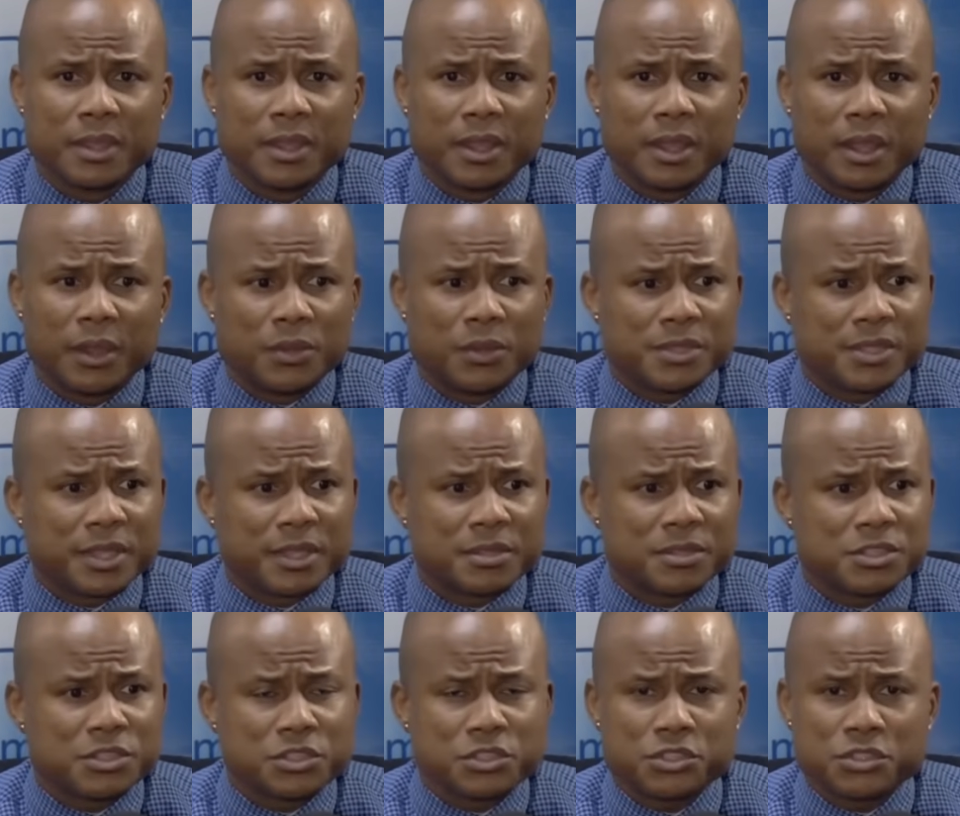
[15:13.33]
was
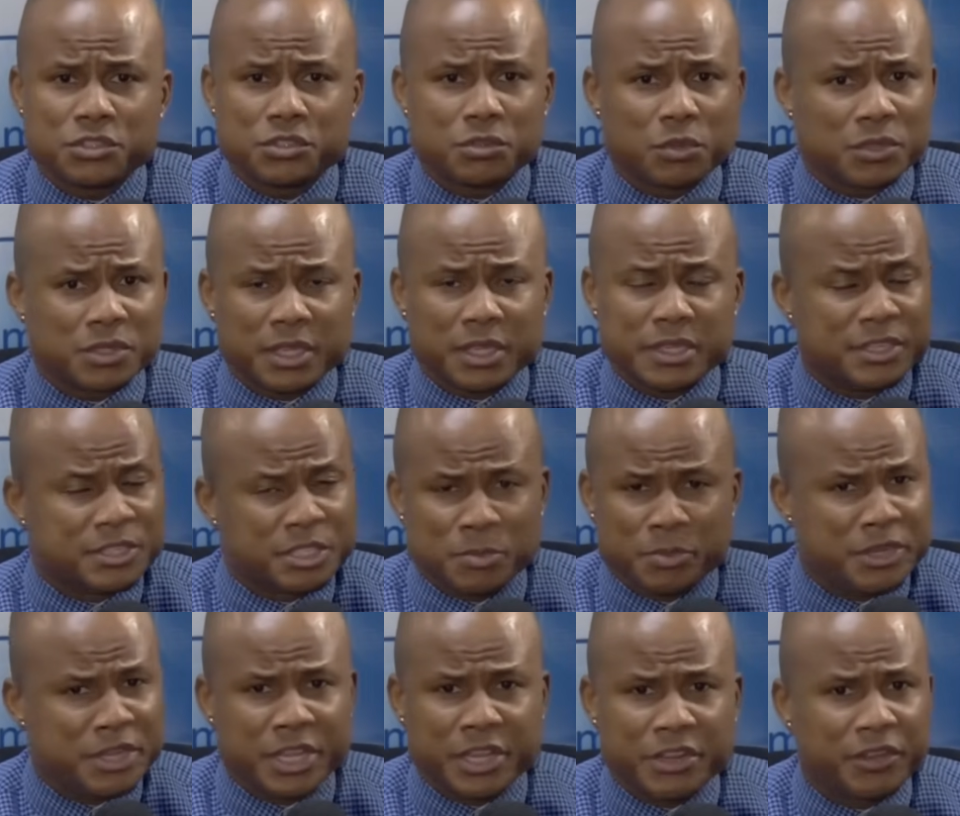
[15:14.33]
a
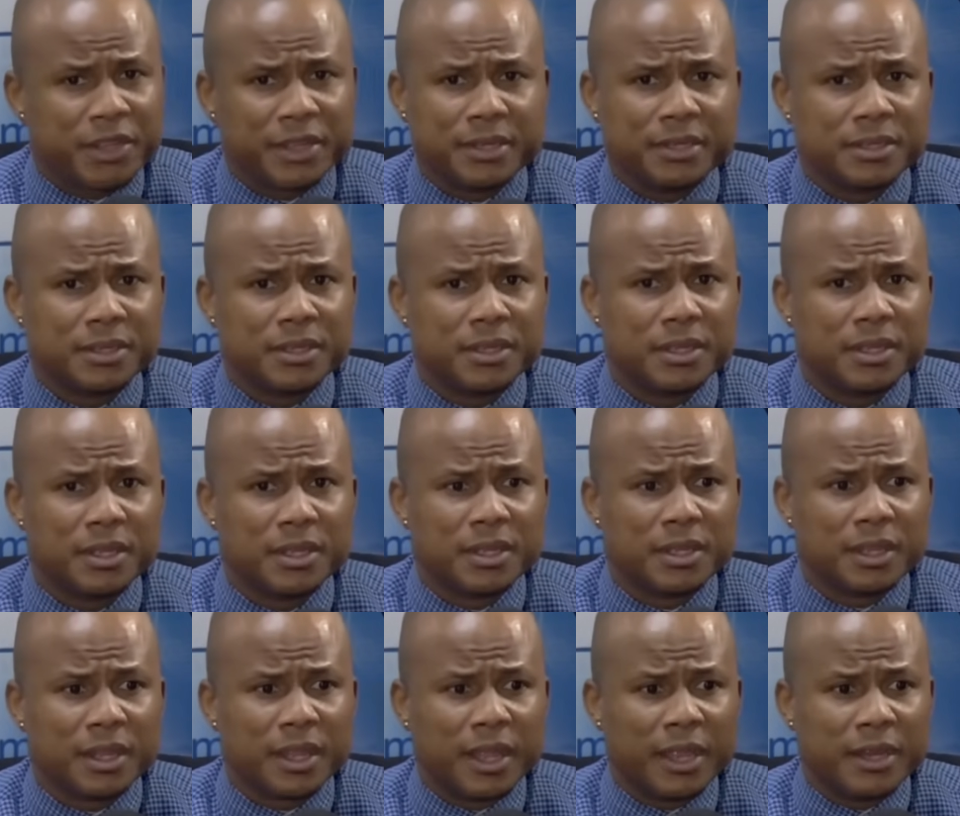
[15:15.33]
disciplinarian,
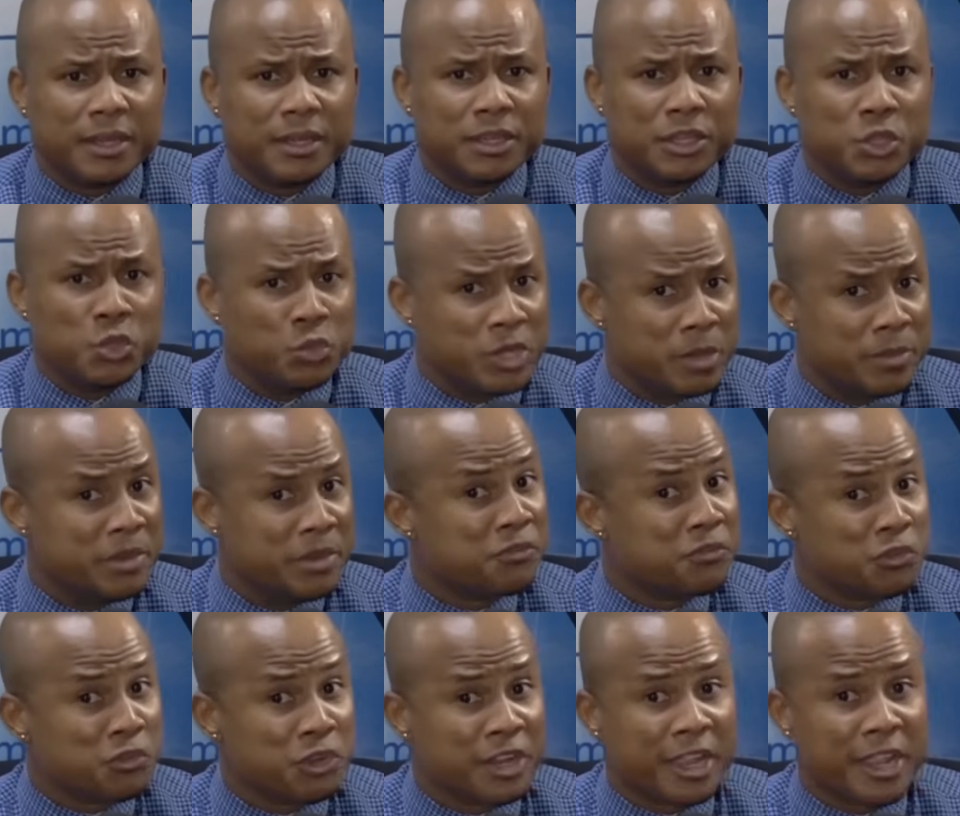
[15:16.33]
and the youth them
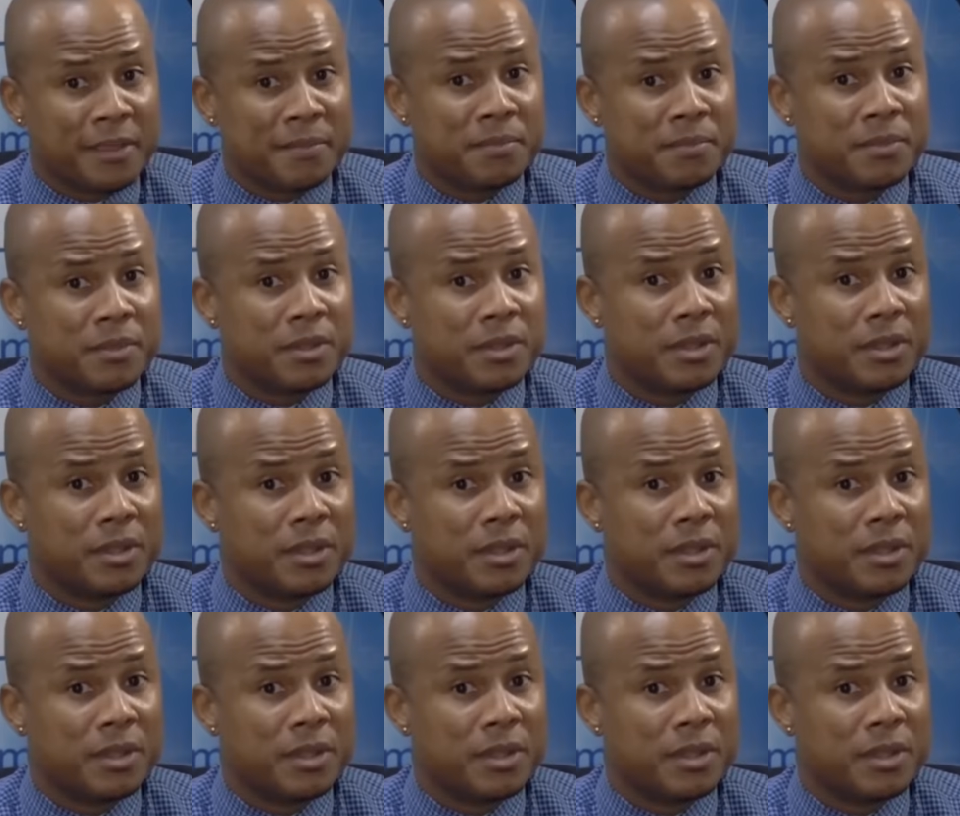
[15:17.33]
did freedom.